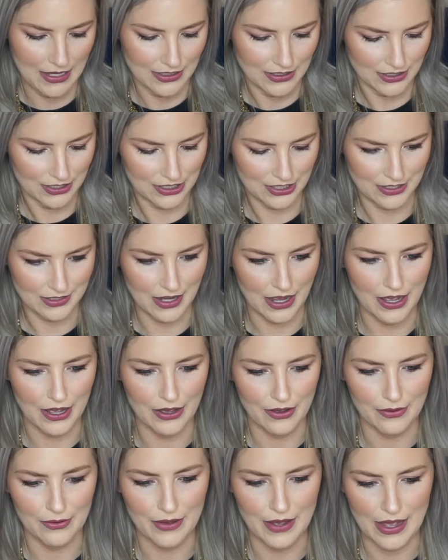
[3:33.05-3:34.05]

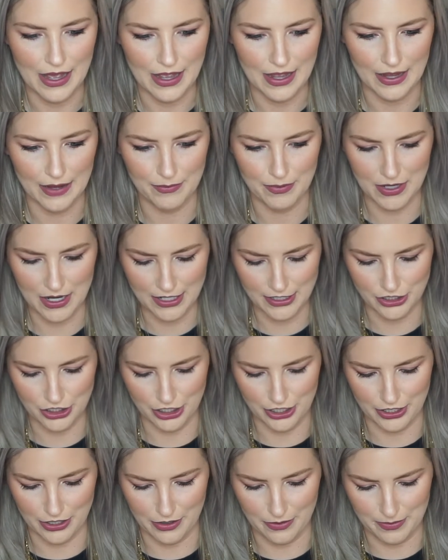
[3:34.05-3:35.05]
So I probably should
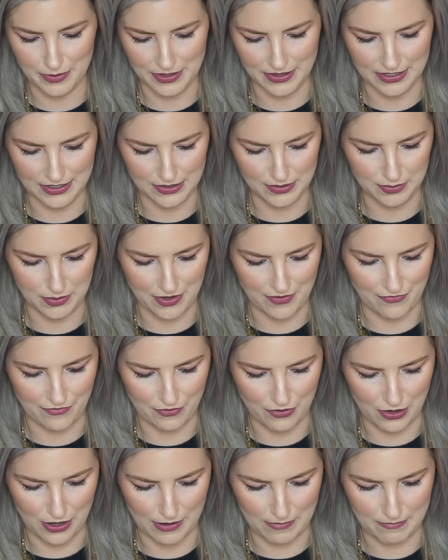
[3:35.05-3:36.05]
have opened this
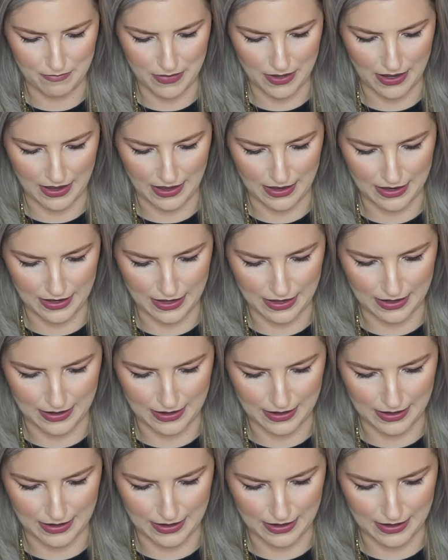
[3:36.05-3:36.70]
before, but